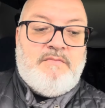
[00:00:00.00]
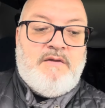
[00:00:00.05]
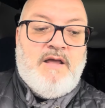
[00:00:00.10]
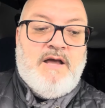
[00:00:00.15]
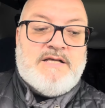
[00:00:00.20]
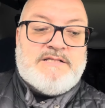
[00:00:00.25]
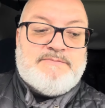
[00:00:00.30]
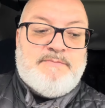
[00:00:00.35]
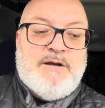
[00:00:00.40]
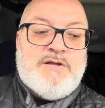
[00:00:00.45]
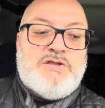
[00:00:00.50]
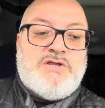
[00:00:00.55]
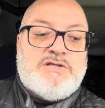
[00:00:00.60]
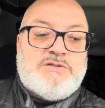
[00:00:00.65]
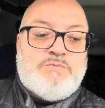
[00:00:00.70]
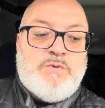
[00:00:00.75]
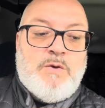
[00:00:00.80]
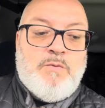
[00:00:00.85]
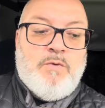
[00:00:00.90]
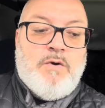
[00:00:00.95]
As much
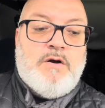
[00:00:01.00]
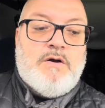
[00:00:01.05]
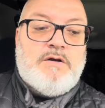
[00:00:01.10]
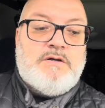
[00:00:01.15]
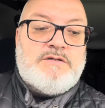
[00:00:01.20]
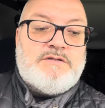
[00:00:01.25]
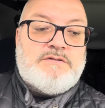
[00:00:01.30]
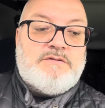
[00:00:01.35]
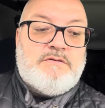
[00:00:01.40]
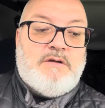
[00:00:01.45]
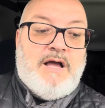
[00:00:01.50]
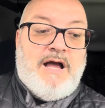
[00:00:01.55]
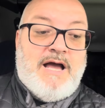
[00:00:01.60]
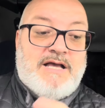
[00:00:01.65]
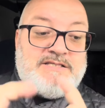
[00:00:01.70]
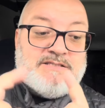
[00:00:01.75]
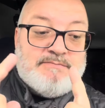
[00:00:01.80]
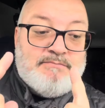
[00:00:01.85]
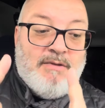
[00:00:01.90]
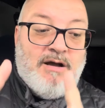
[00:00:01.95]
as we
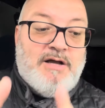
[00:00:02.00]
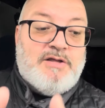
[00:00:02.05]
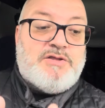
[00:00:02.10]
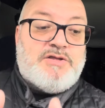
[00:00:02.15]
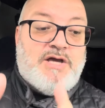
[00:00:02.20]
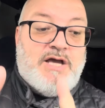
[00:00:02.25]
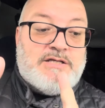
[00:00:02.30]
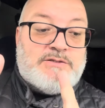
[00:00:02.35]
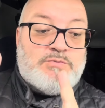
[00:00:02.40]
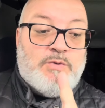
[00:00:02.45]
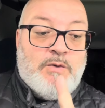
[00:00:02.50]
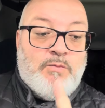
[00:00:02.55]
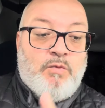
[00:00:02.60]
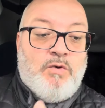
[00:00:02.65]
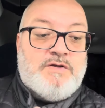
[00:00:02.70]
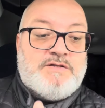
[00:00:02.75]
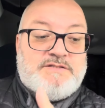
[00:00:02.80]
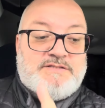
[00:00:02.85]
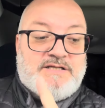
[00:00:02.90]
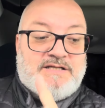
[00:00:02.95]

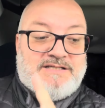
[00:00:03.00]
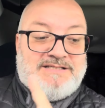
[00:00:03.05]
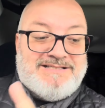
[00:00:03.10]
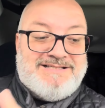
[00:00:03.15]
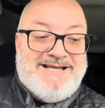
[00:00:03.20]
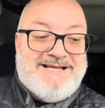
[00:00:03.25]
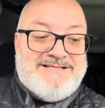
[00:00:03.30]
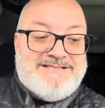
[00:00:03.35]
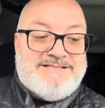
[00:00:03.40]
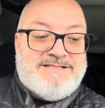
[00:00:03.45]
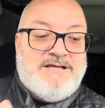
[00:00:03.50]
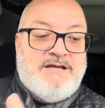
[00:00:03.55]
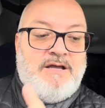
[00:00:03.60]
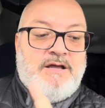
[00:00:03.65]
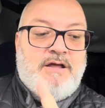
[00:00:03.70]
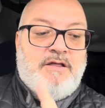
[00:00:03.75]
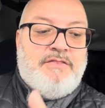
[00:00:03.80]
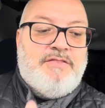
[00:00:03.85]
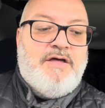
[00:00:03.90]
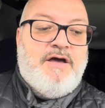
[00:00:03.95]
want success,
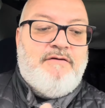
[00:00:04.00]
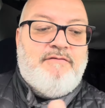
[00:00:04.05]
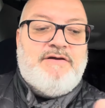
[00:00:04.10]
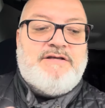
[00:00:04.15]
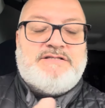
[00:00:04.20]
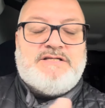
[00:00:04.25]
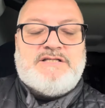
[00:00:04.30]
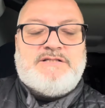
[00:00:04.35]
there is a